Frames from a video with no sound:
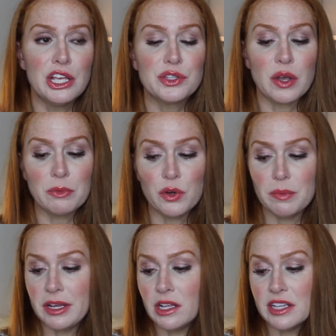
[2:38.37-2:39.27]
So I'm going to
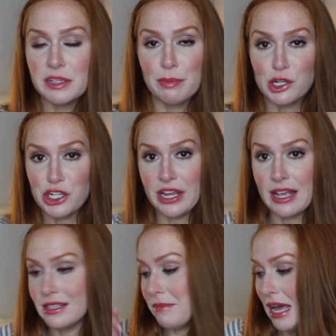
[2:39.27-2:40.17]
be closet purging
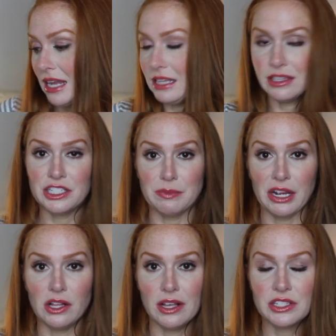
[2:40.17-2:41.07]
as I'm adding this to my
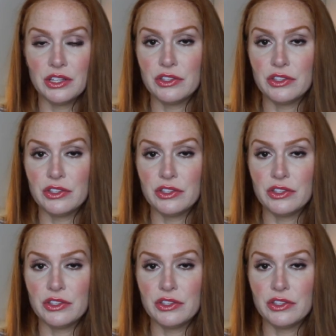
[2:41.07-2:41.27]
closet.